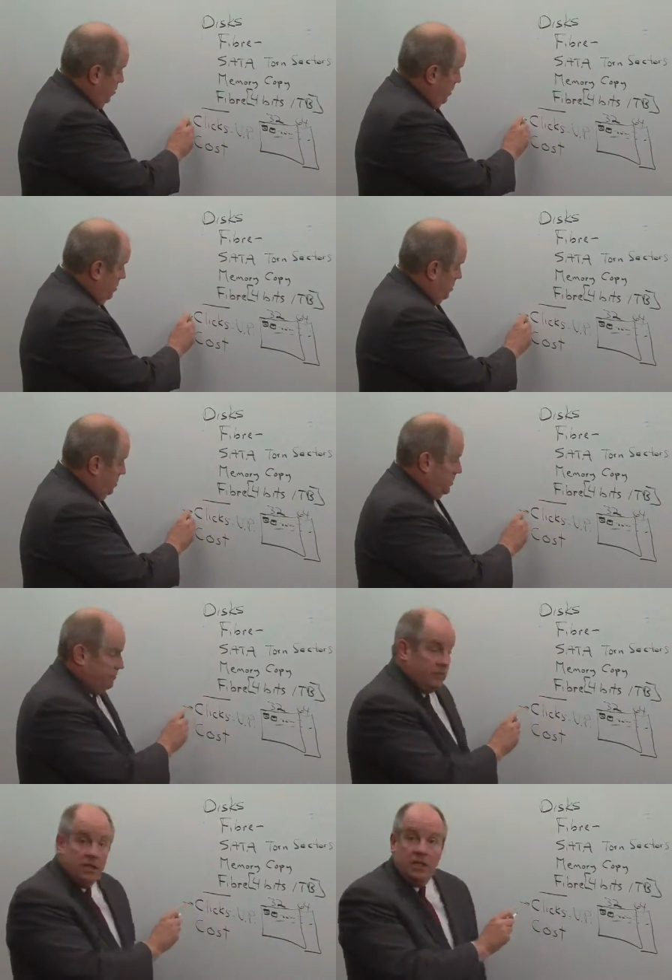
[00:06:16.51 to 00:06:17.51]
which is
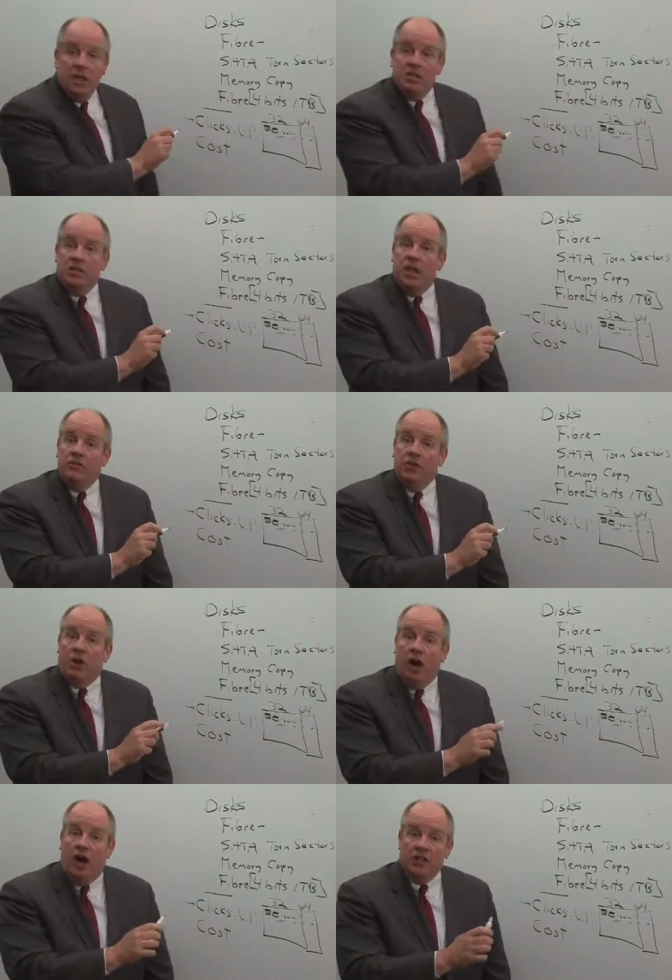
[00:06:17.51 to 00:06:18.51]
key to saving
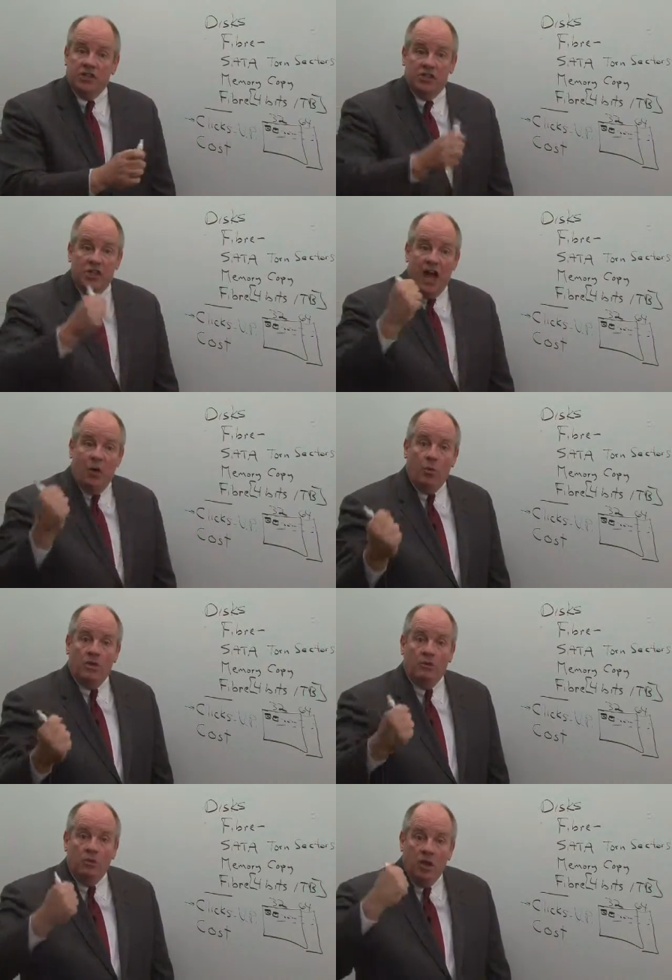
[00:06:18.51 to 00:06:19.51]
costs. Now,
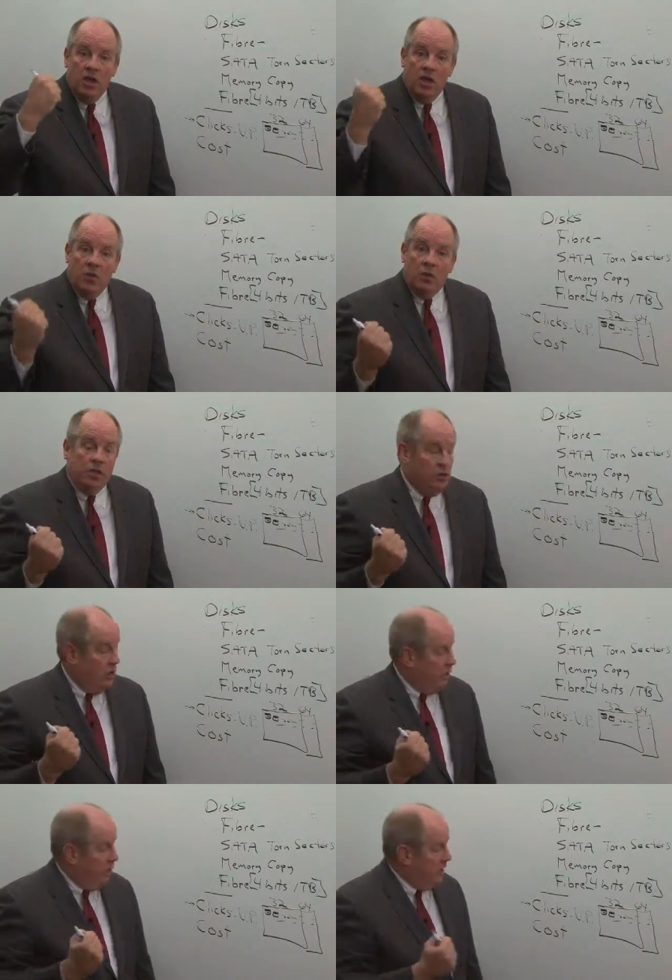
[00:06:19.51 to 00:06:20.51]
when, when you
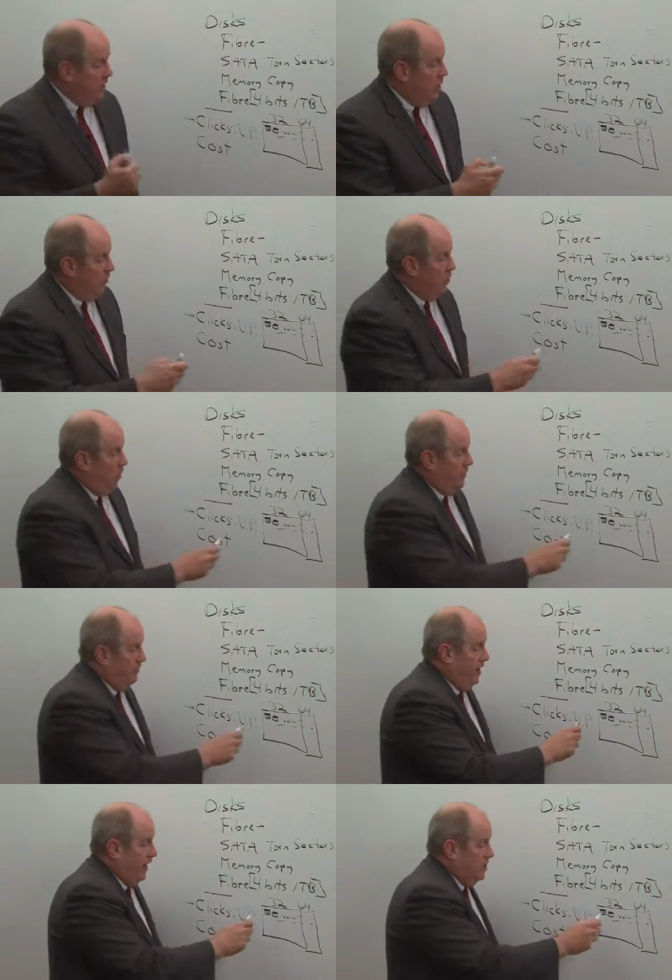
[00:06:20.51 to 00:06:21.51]
look at the overall
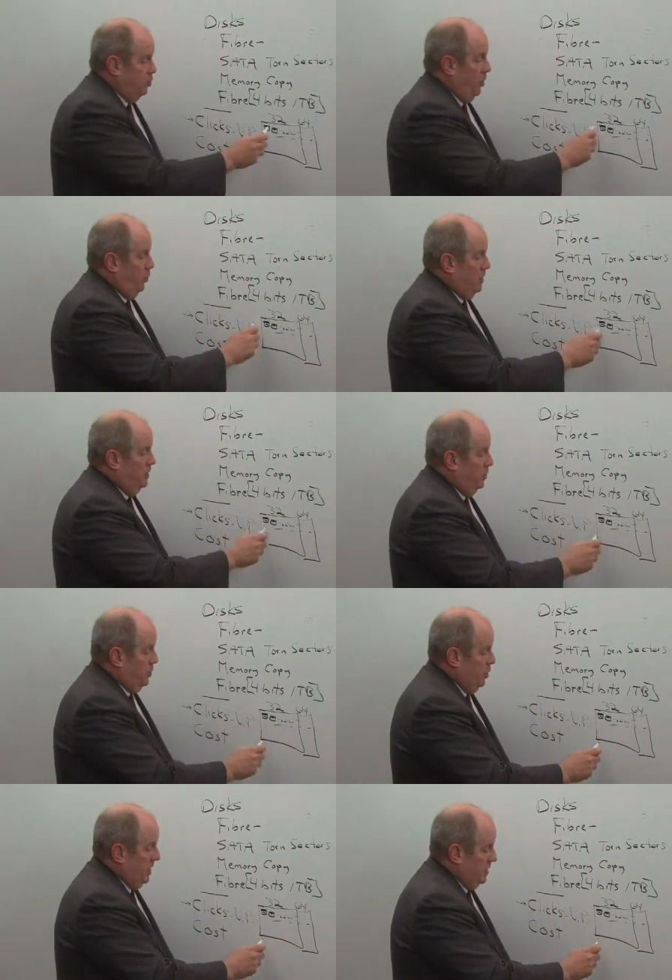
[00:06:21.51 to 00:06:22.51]
device, what we do
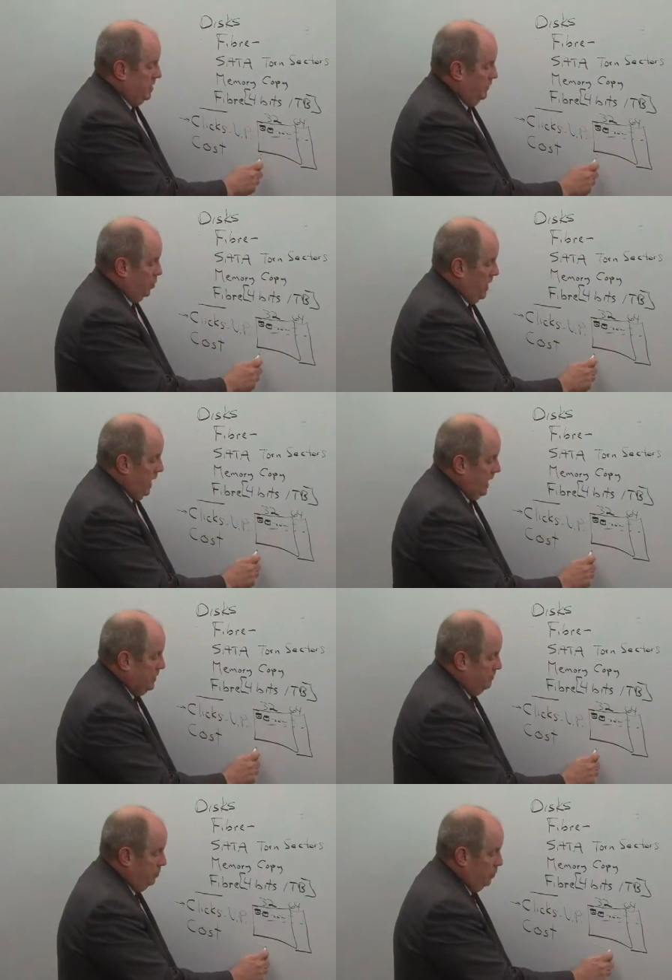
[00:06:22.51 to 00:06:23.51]
is we get several
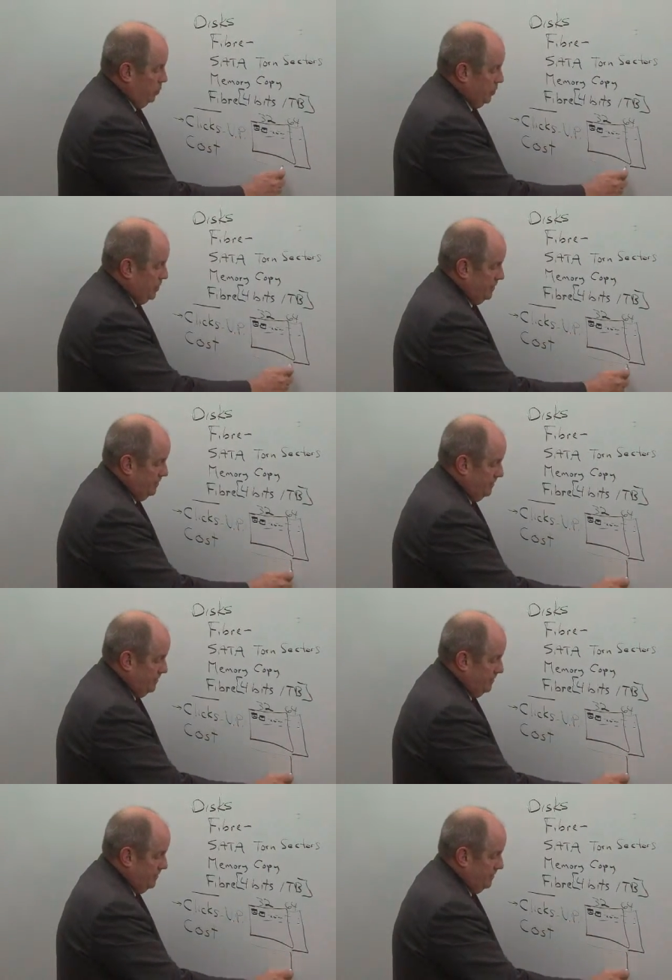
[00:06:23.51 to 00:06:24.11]
kinds of pools.